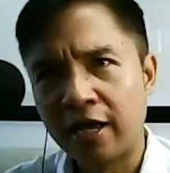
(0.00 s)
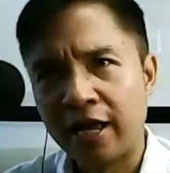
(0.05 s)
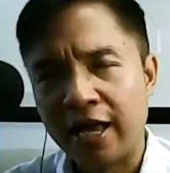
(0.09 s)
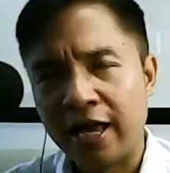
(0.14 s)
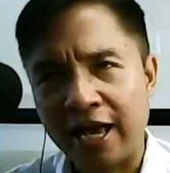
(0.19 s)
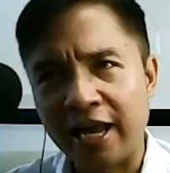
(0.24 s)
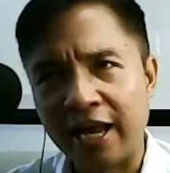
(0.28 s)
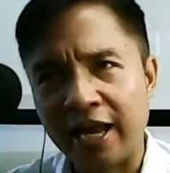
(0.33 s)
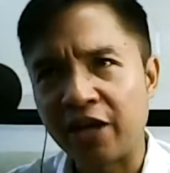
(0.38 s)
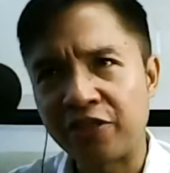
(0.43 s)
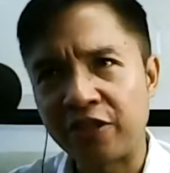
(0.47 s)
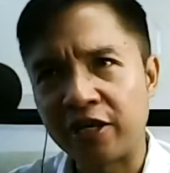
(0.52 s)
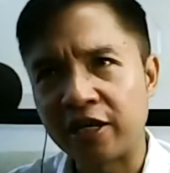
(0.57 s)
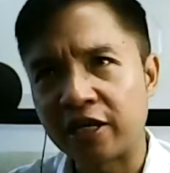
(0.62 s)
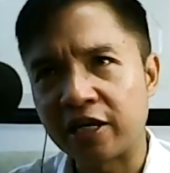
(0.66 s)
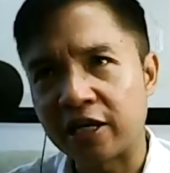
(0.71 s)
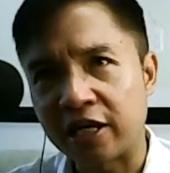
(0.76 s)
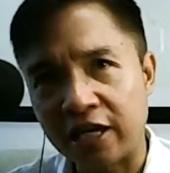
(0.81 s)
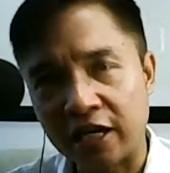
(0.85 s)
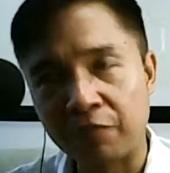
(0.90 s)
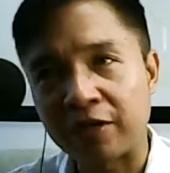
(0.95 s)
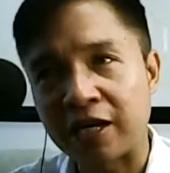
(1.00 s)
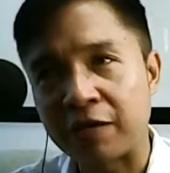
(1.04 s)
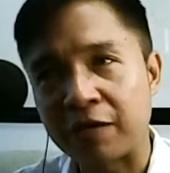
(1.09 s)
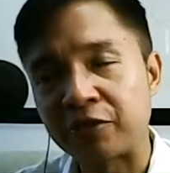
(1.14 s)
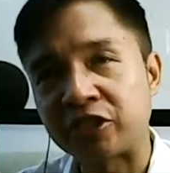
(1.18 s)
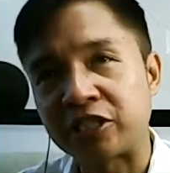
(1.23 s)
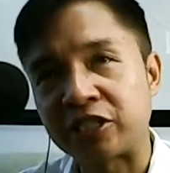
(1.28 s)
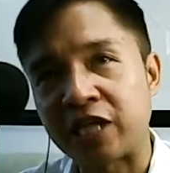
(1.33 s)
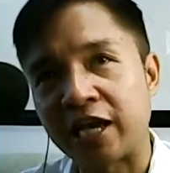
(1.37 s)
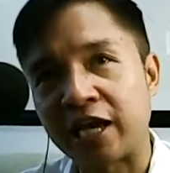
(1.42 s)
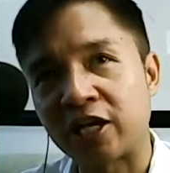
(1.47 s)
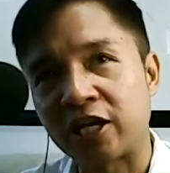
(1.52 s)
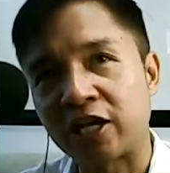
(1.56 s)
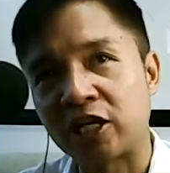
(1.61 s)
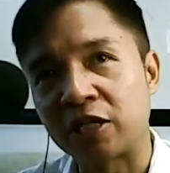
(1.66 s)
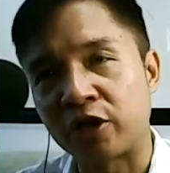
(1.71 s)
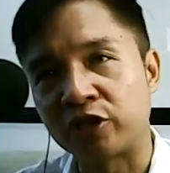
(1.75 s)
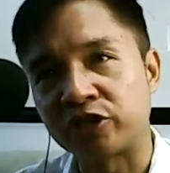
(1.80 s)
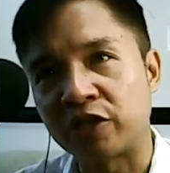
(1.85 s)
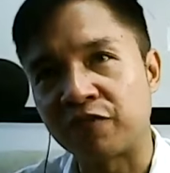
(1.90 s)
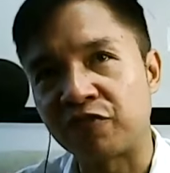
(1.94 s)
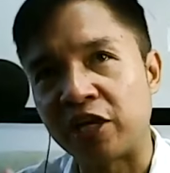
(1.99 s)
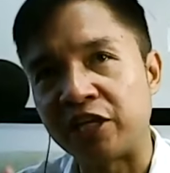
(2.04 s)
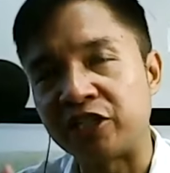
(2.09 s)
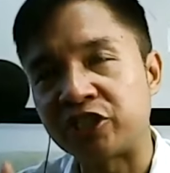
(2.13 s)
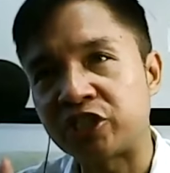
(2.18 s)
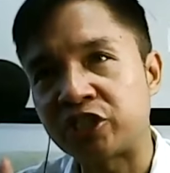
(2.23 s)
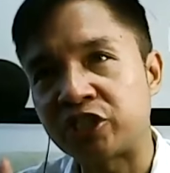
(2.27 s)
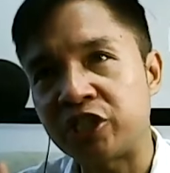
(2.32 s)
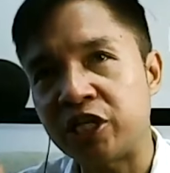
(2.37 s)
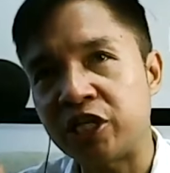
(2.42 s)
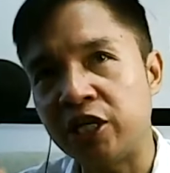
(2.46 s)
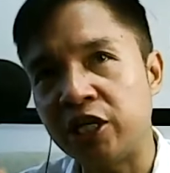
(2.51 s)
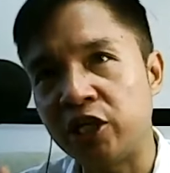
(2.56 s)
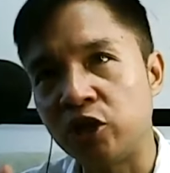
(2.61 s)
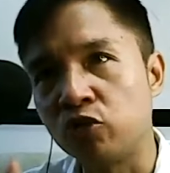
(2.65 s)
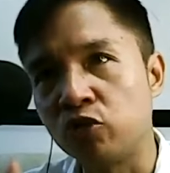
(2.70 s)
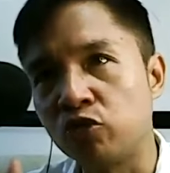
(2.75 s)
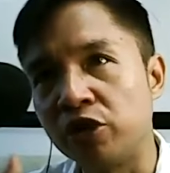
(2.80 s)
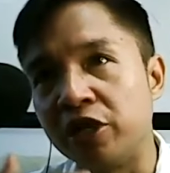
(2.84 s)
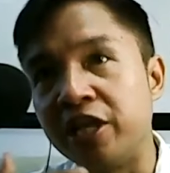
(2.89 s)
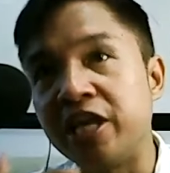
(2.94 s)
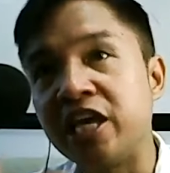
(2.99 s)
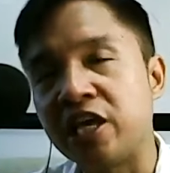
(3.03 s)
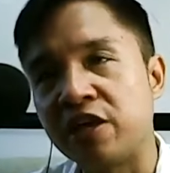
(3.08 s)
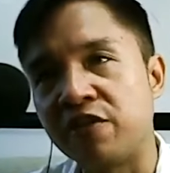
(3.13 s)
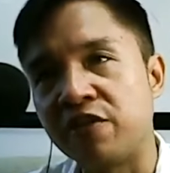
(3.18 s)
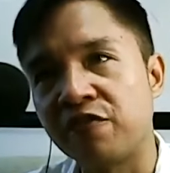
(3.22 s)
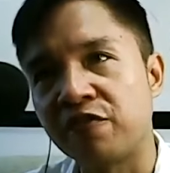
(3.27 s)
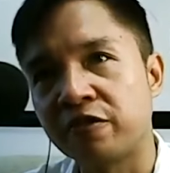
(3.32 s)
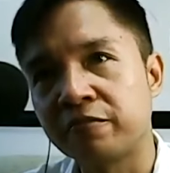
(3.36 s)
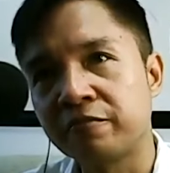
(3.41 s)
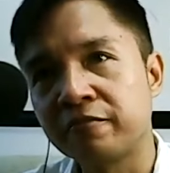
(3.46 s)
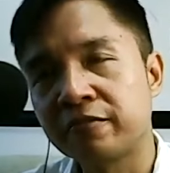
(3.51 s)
And I think it'll become a cycle, because if they see you leave,